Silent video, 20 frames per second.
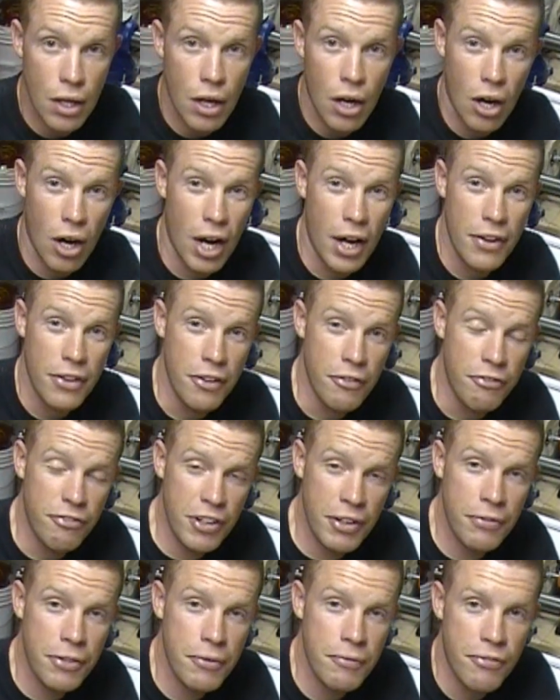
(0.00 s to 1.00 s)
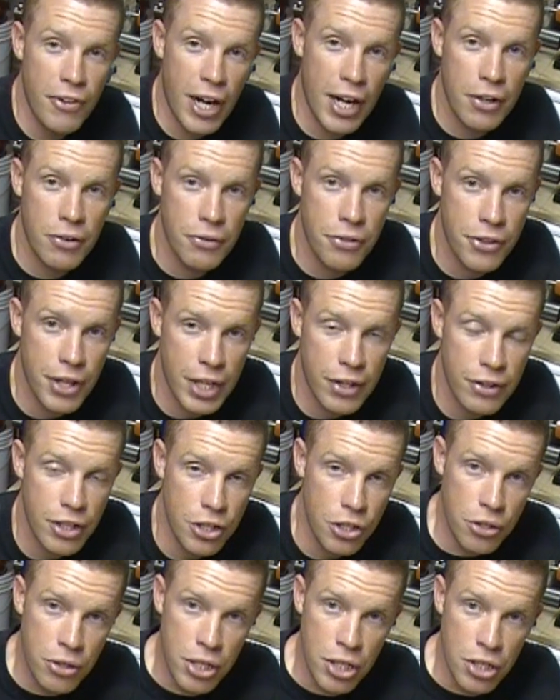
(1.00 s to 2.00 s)
Alright, the fifth and final thing
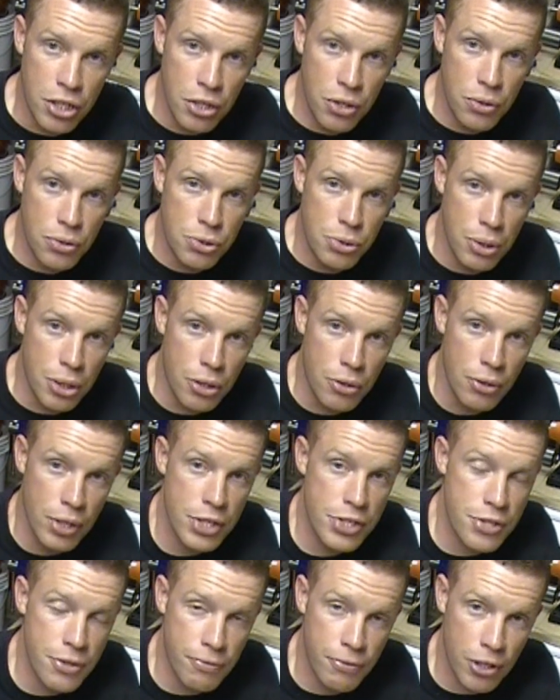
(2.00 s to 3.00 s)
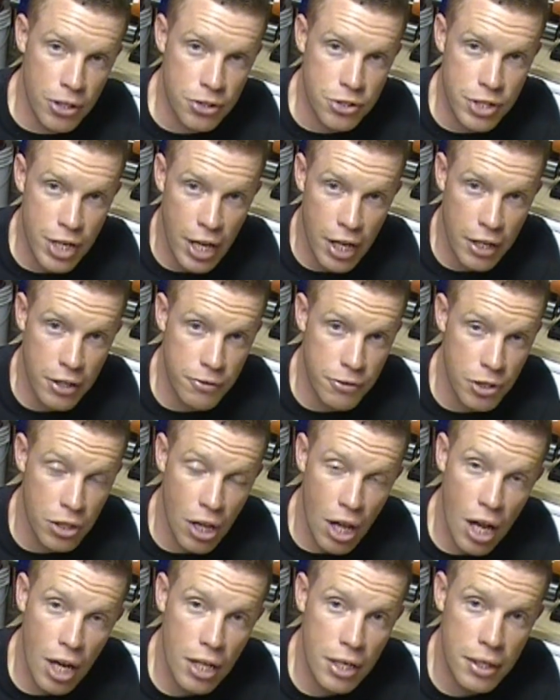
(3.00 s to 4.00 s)
that you can do to increase the functionality of your
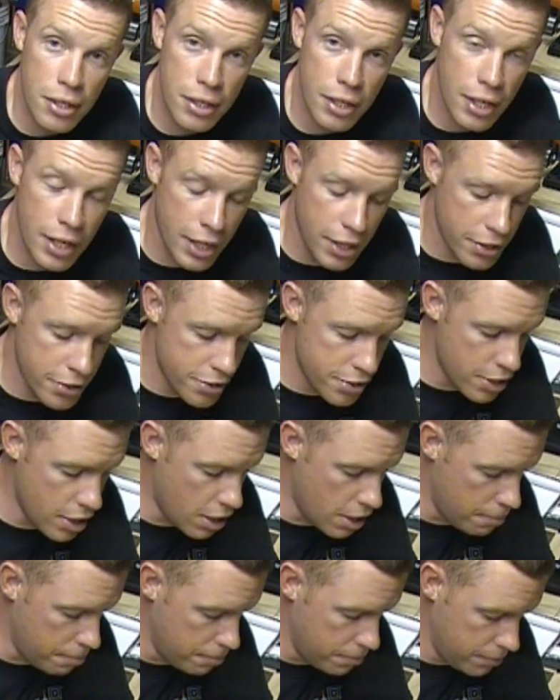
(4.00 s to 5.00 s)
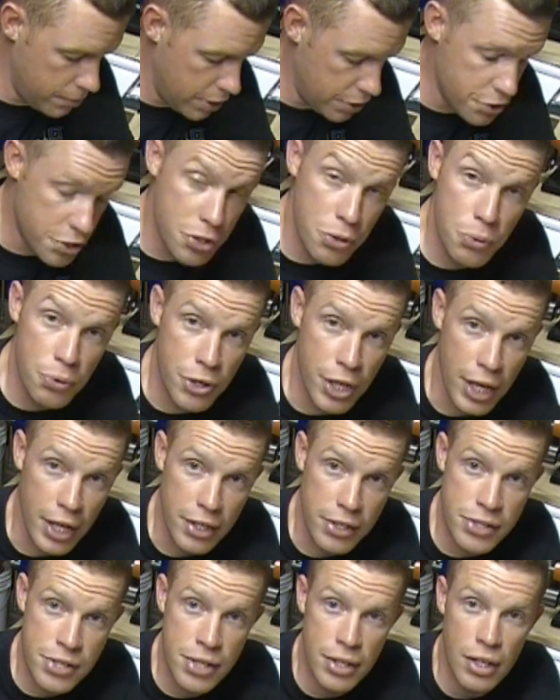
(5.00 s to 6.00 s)
Glock is, um, is two
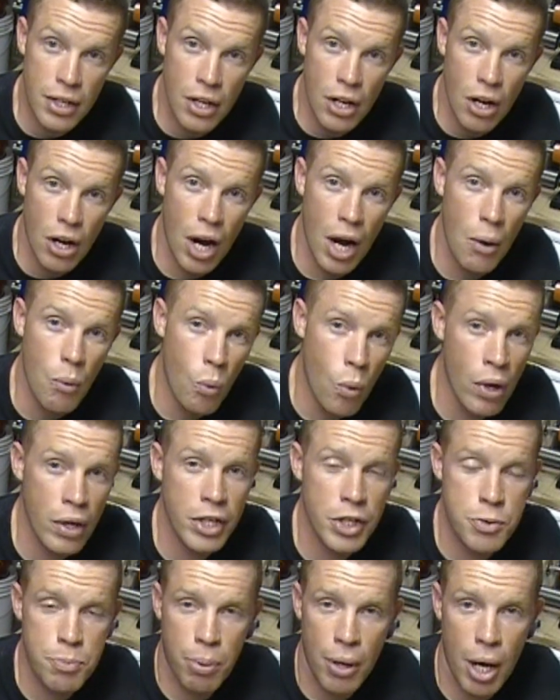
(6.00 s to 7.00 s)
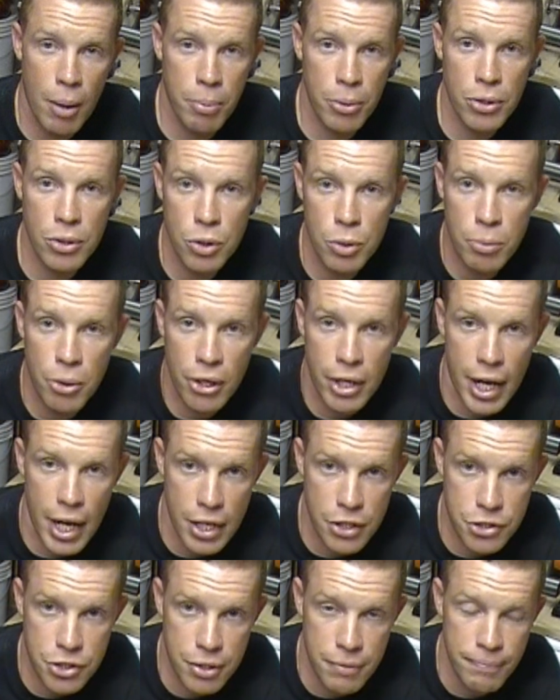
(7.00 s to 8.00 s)
things. Alright, one is proper
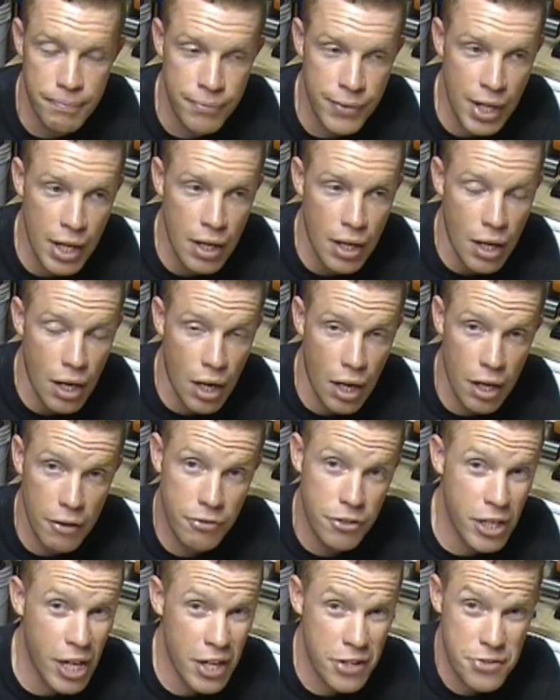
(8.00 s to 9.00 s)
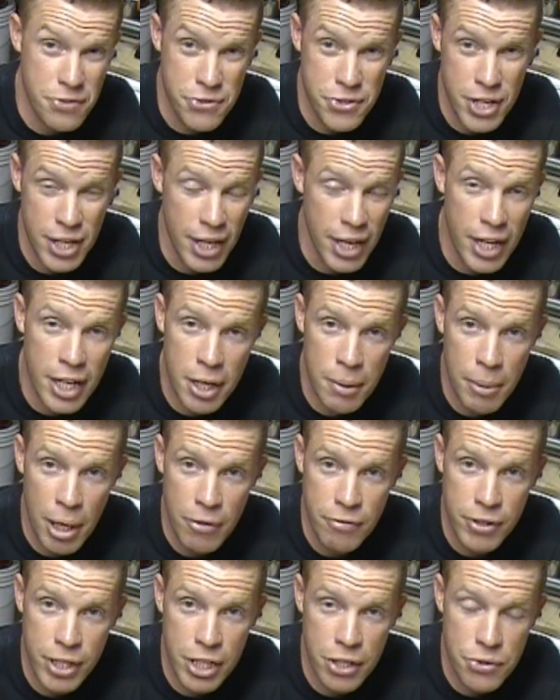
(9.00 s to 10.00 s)
lubrication. Uh, if you guys have seen any of my
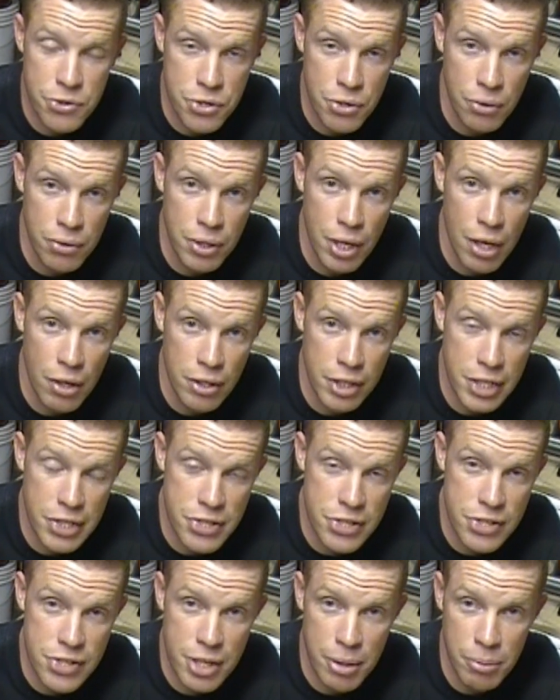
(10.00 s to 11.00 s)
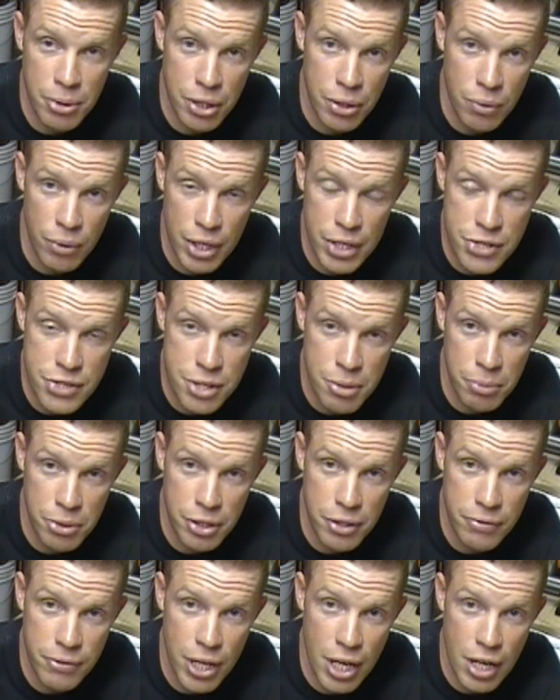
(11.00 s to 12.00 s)
videos on, on disassembly and
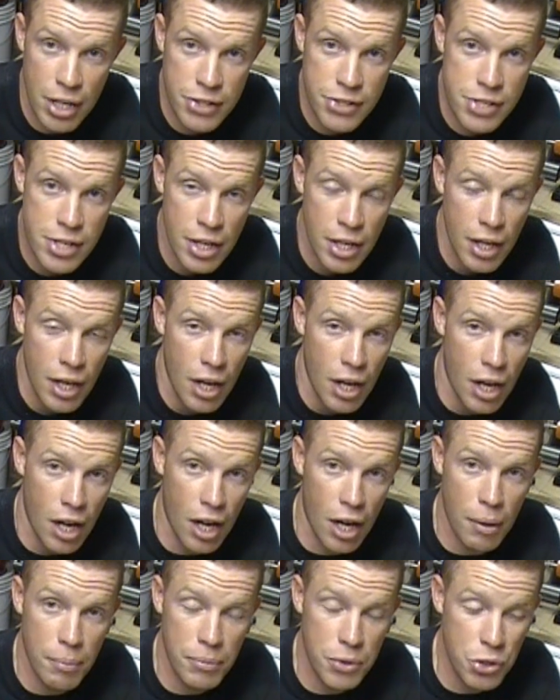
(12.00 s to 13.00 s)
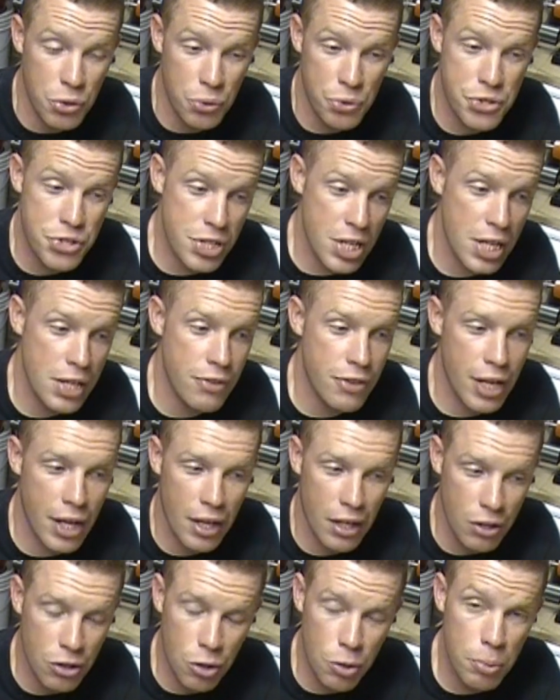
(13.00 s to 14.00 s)
reassembly of guns, um, you'll see
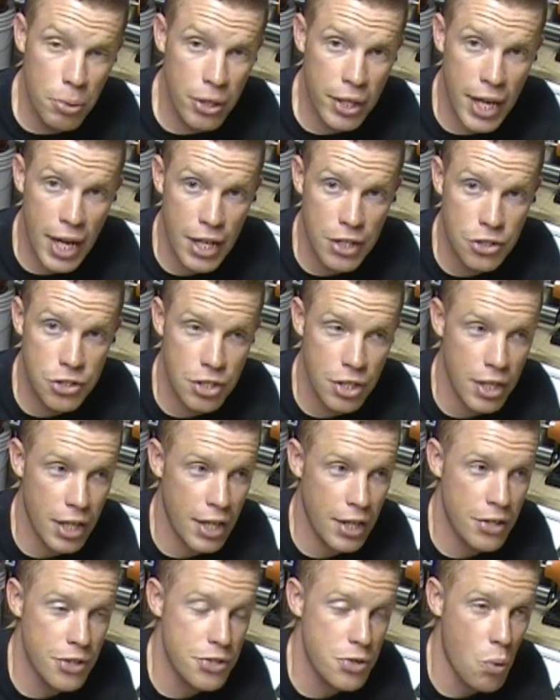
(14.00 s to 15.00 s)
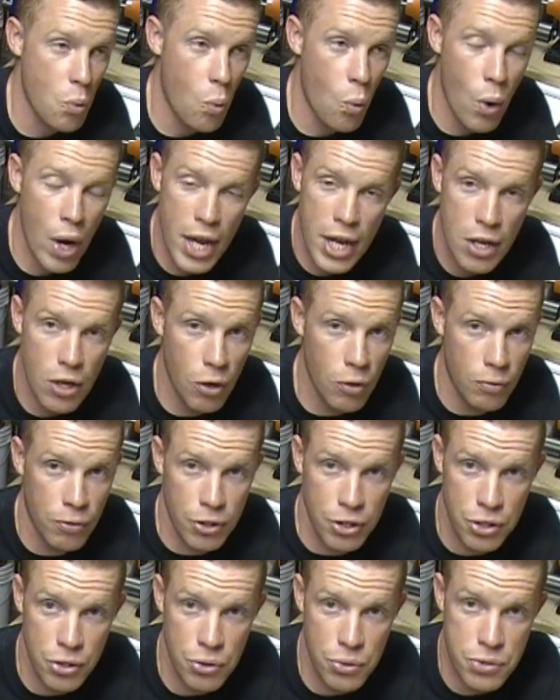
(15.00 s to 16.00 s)
that lubrication is way
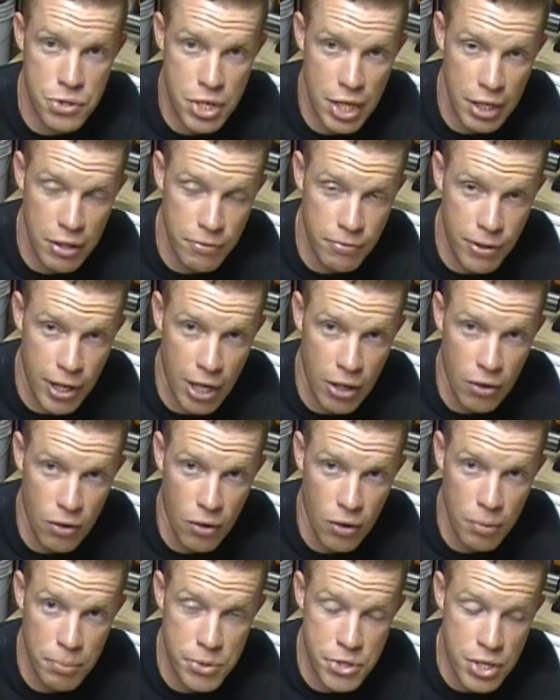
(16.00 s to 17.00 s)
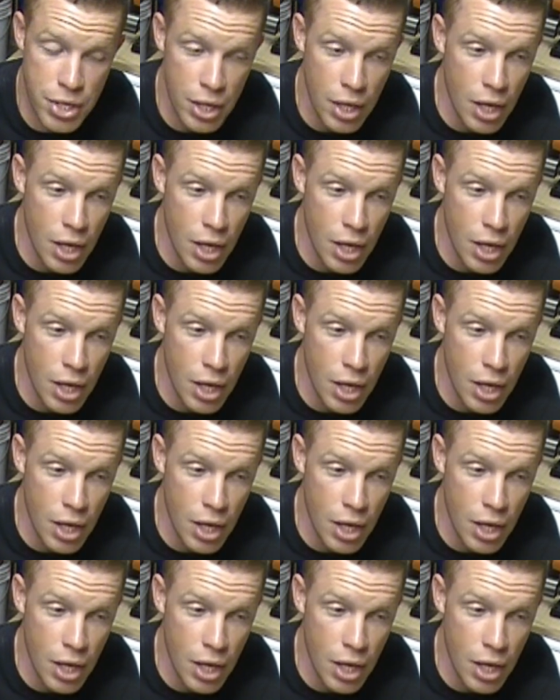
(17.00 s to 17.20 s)
overused in firearms.